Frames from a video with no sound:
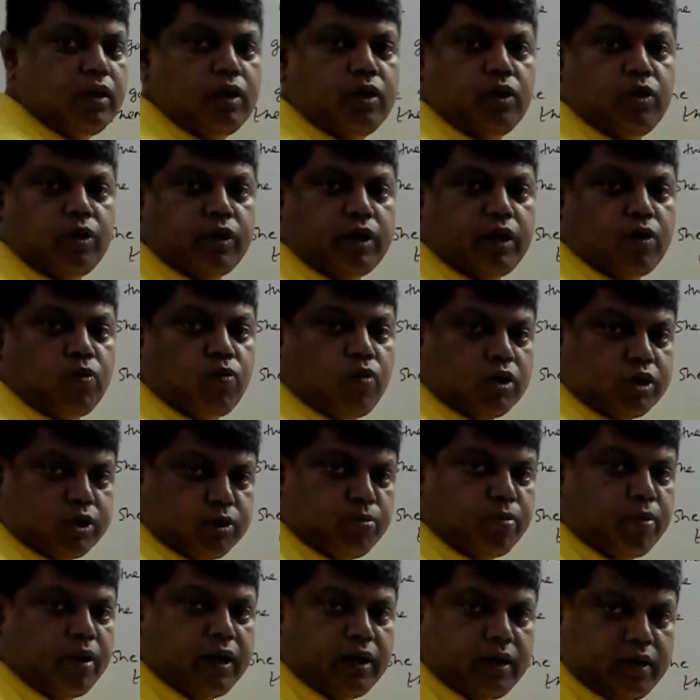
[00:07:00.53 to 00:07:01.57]
you can watch
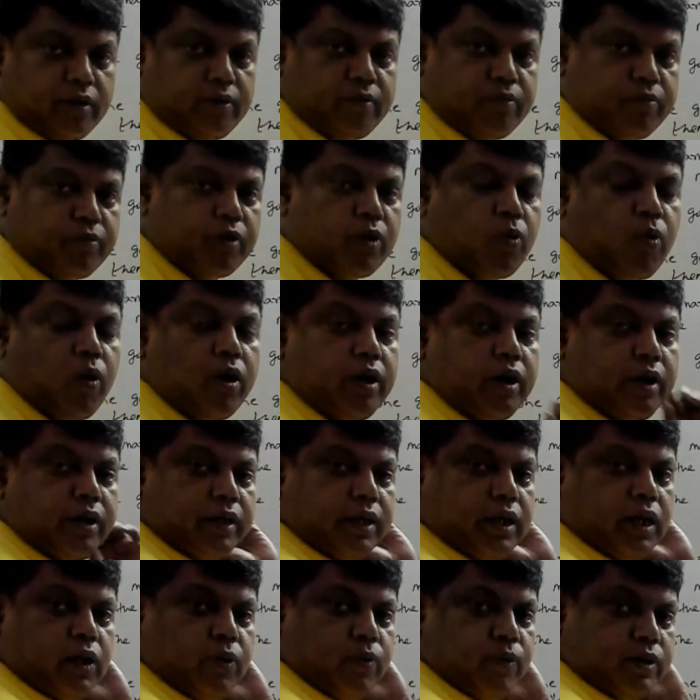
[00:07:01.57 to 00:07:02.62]
my quadratic
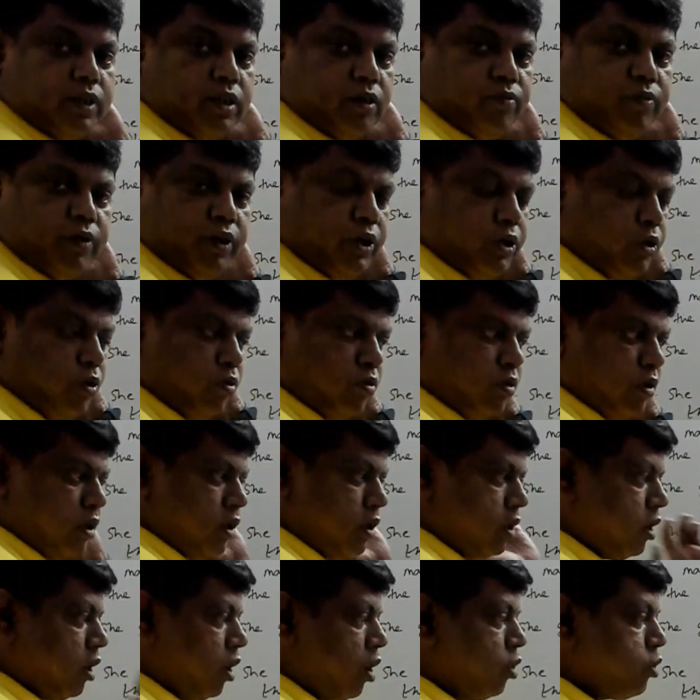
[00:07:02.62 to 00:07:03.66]
equation video,
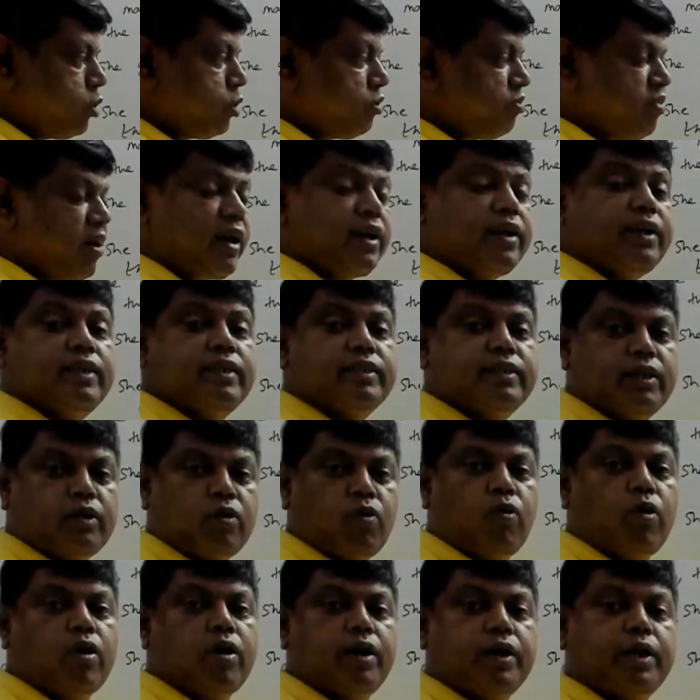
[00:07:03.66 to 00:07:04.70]
how to factorize a
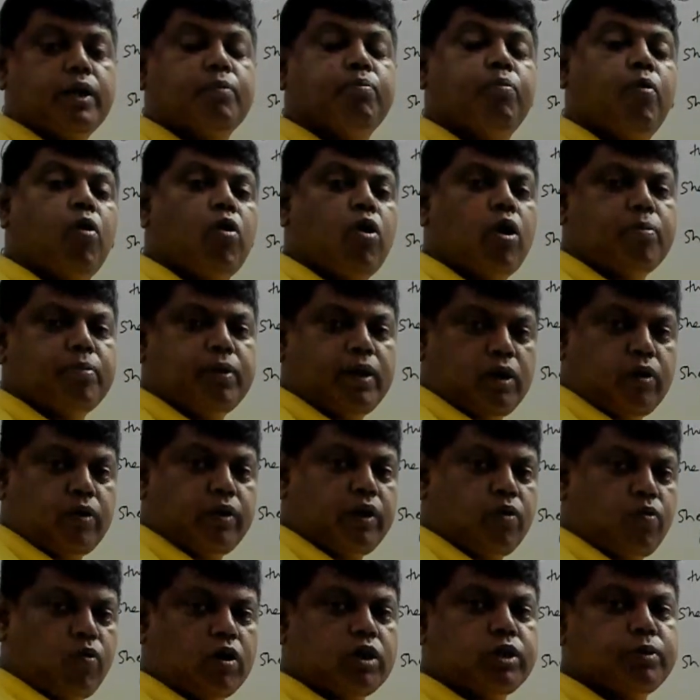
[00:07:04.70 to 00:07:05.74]
quadratic polynomial. You can
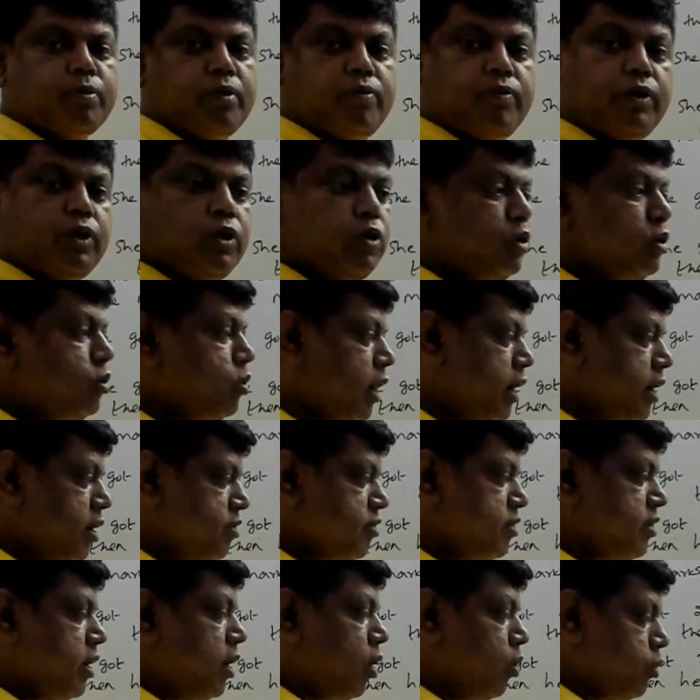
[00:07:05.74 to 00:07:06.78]
watch my video, you will
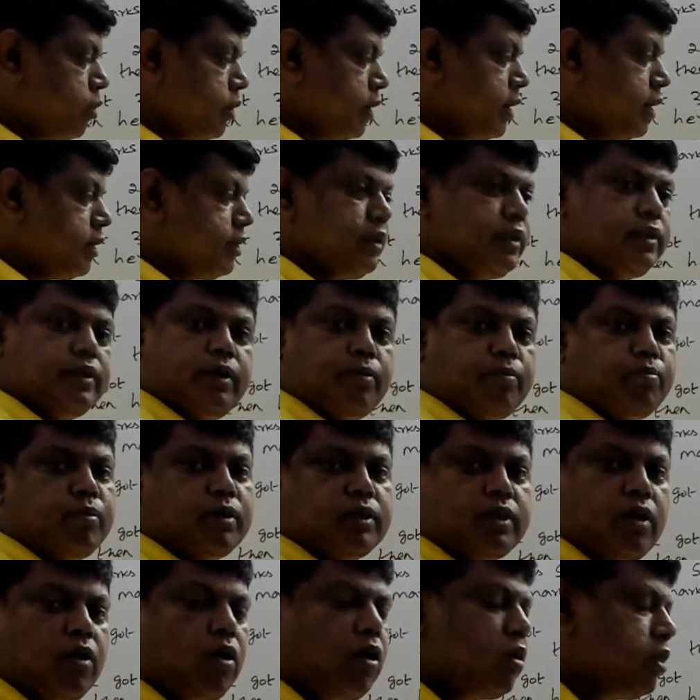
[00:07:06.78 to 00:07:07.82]
understand how to get these numbers
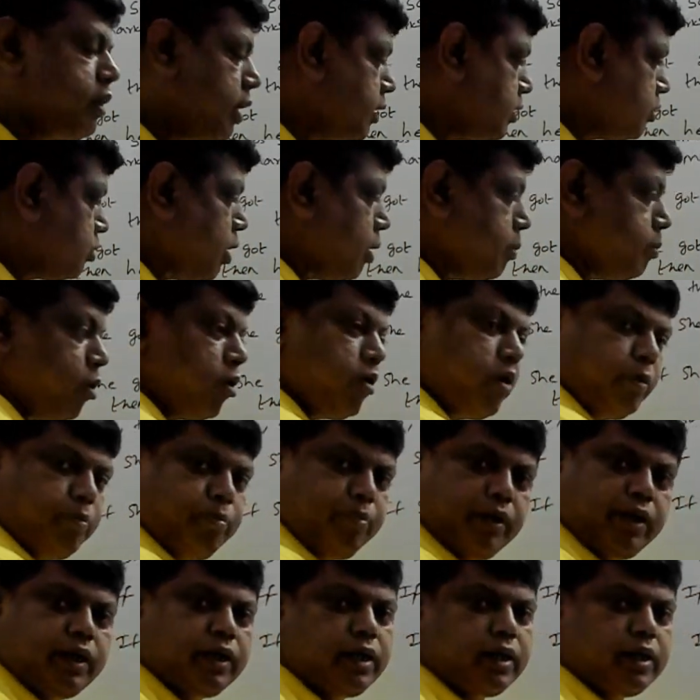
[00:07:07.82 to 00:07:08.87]
and all that. So I am not
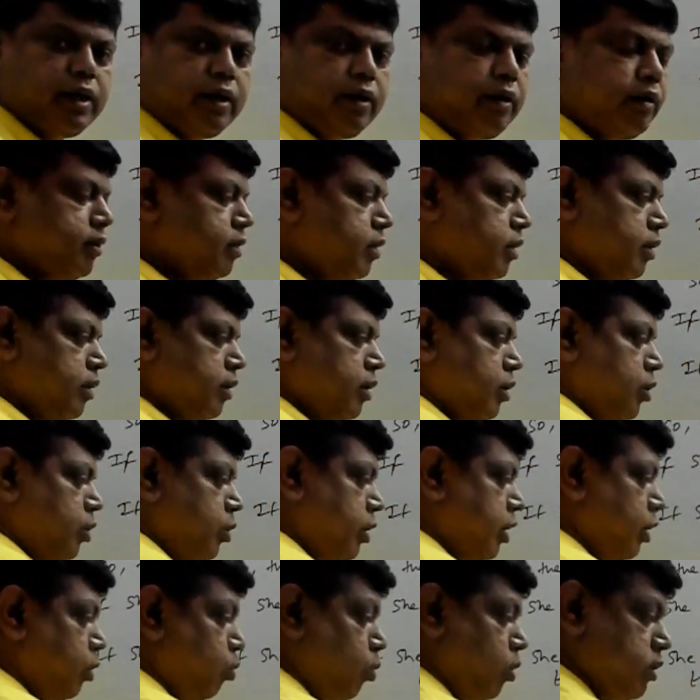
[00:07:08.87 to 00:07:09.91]
repeating here. You
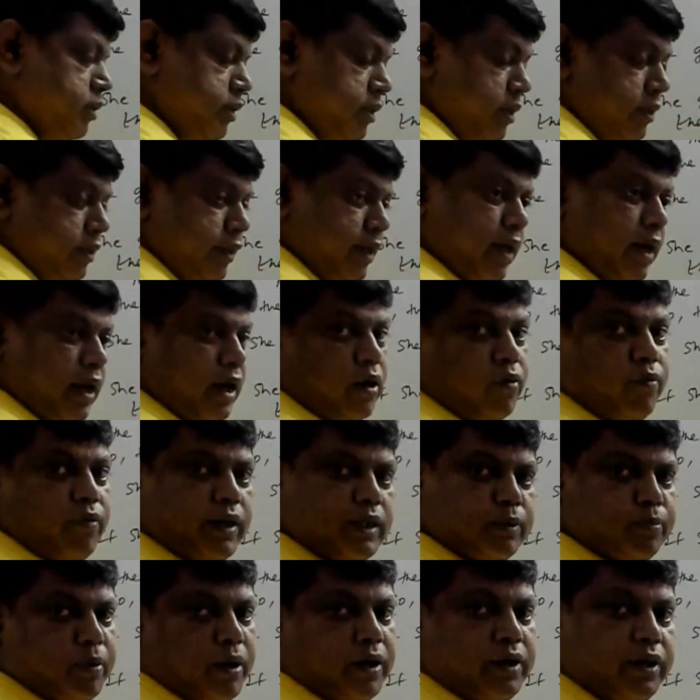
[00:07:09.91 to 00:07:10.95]
can watch that there, I have
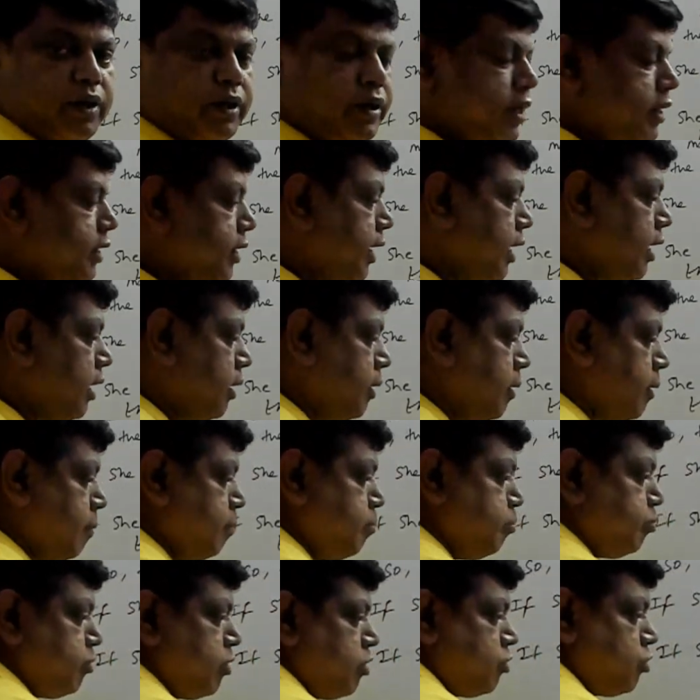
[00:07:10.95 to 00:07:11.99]
explained in detail.
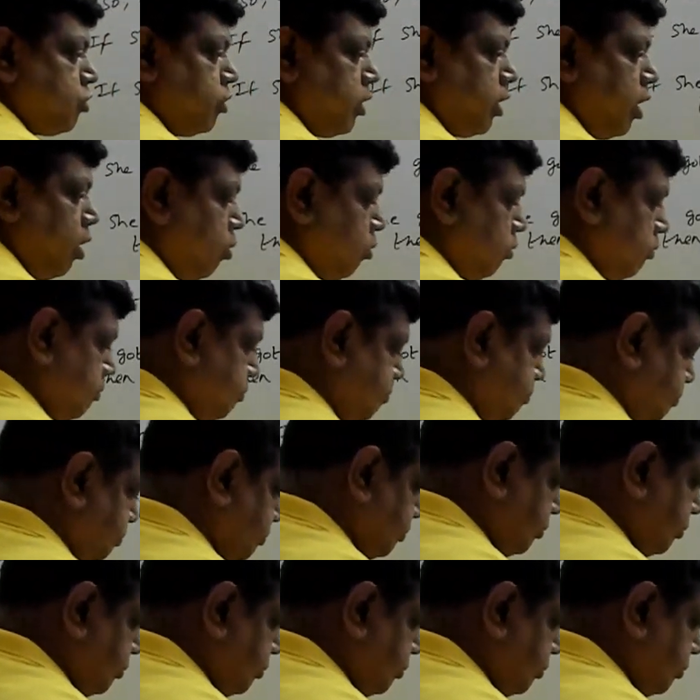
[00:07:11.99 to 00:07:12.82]
So now